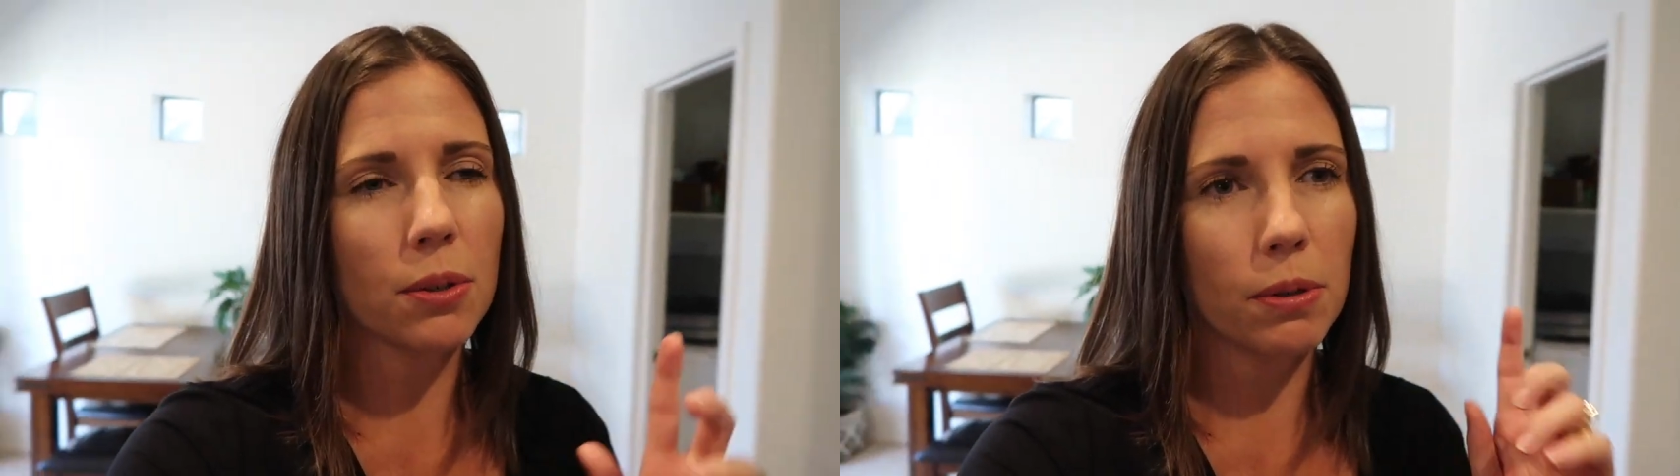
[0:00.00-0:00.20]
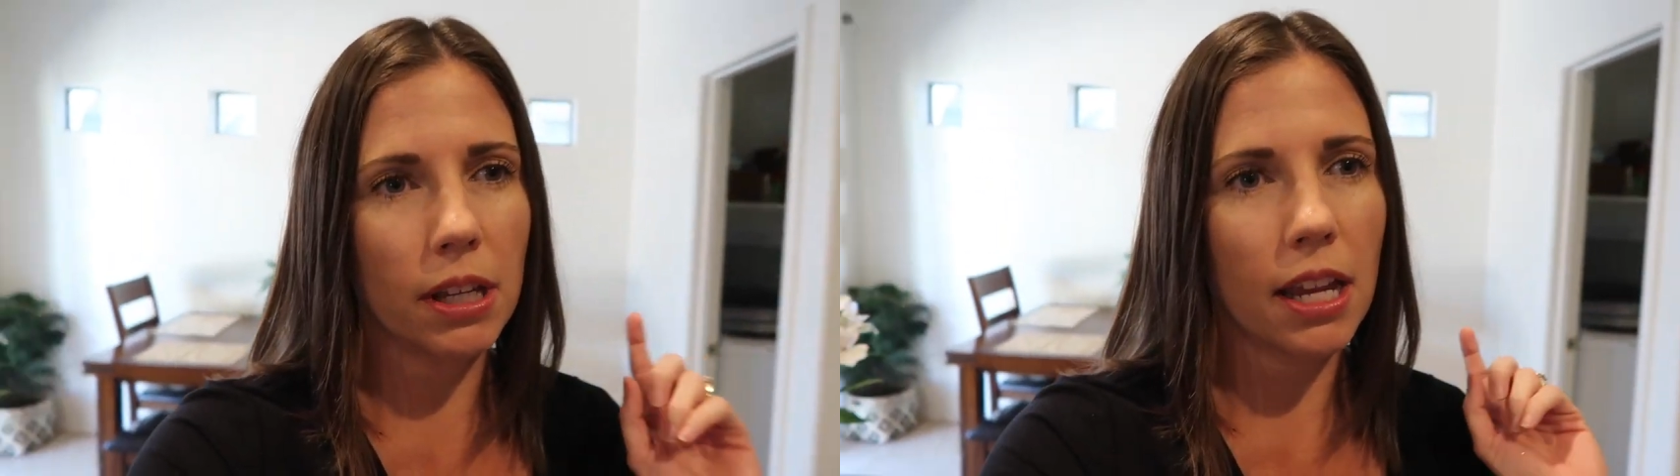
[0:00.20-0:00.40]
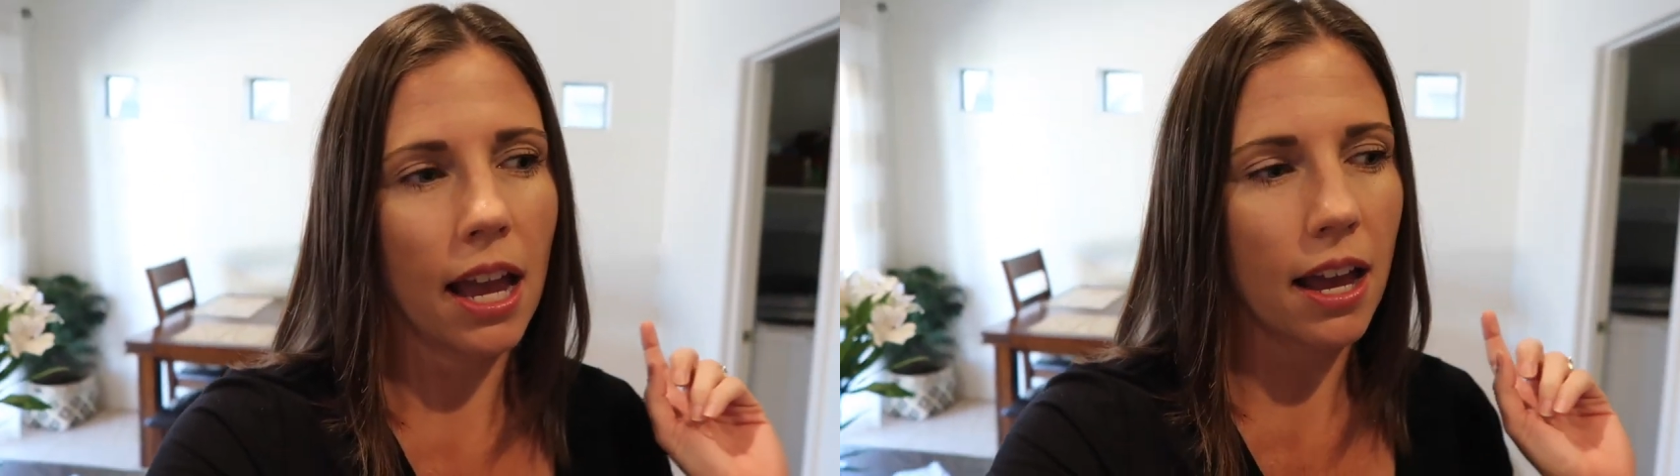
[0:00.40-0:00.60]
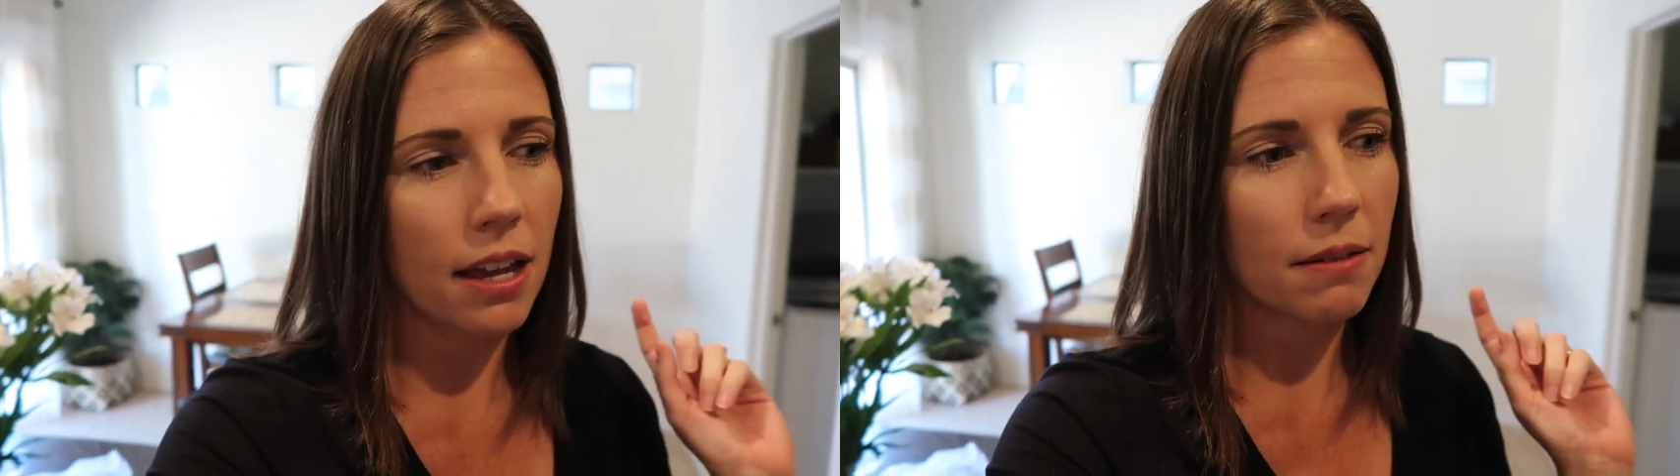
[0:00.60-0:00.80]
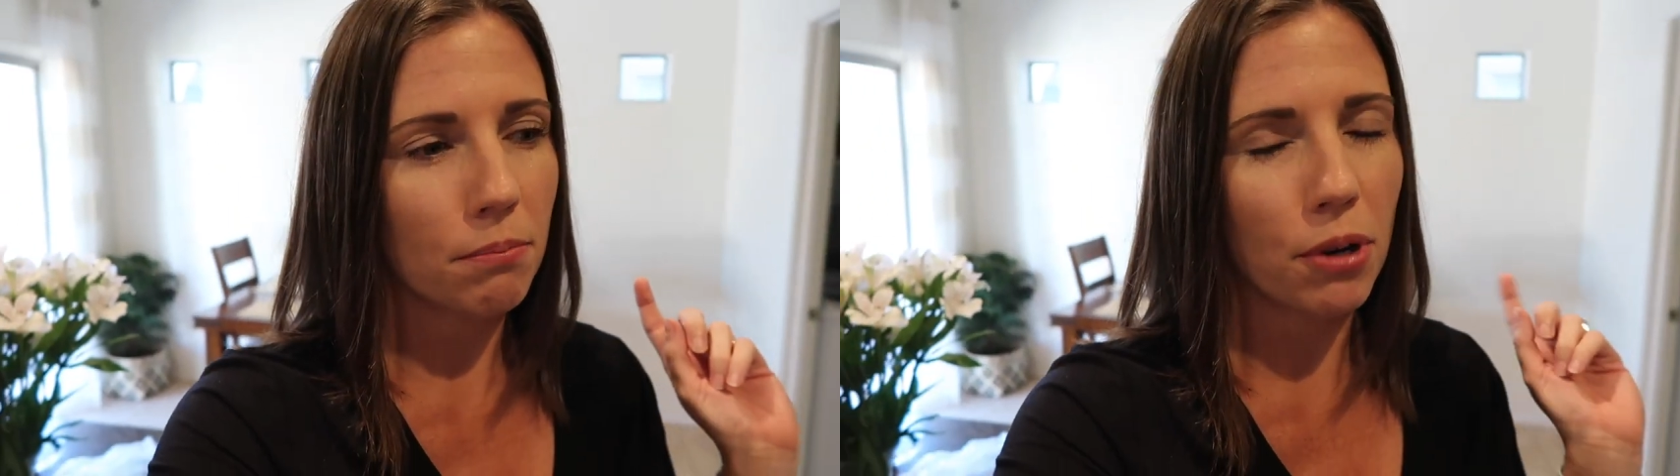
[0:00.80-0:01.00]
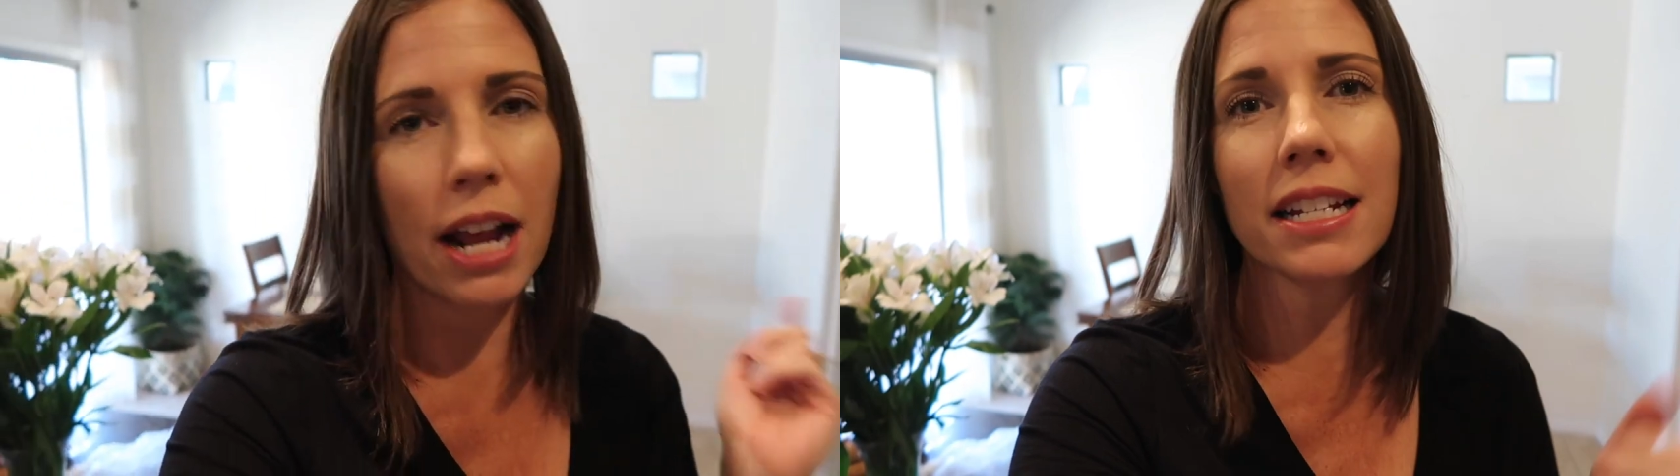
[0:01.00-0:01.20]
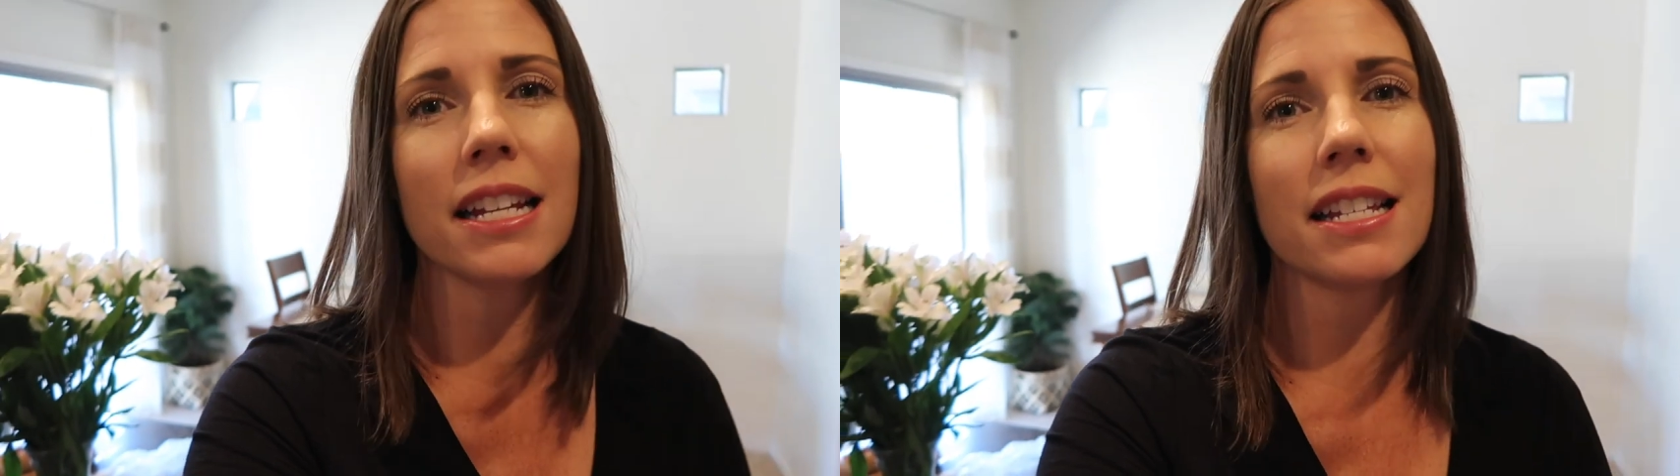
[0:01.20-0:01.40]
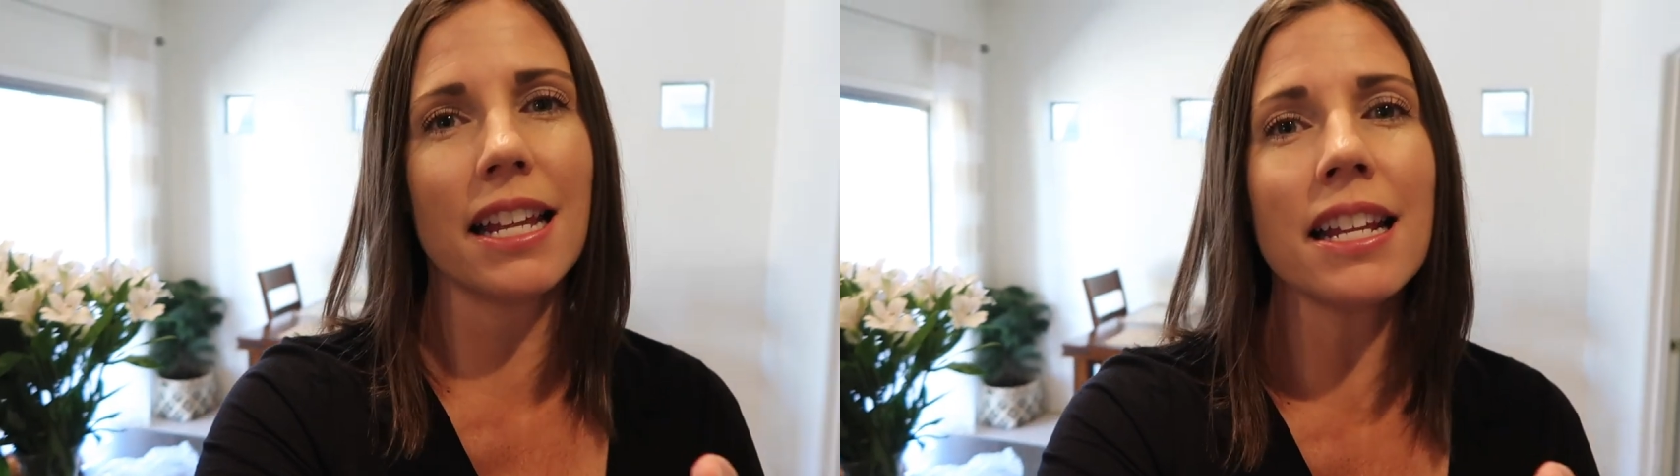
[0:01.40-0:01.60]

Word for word: So he had practice